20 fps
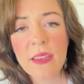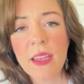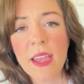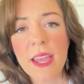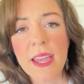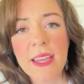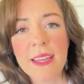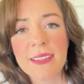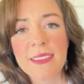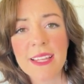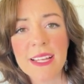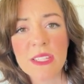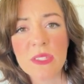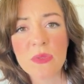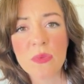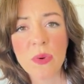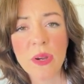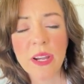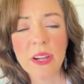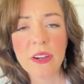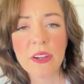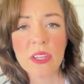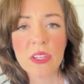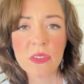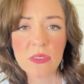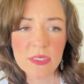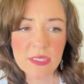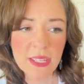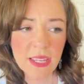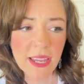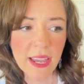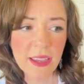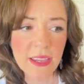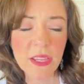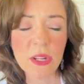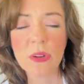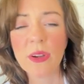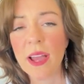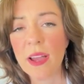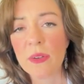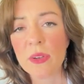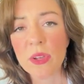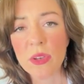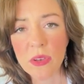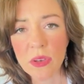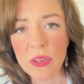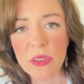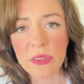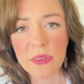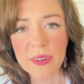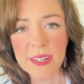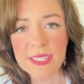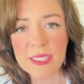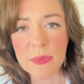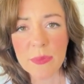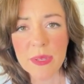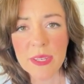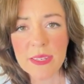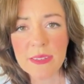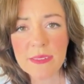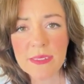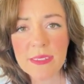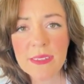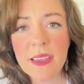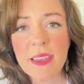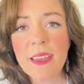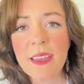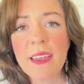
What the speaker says: and that's where you'll see, how to cook the recipes.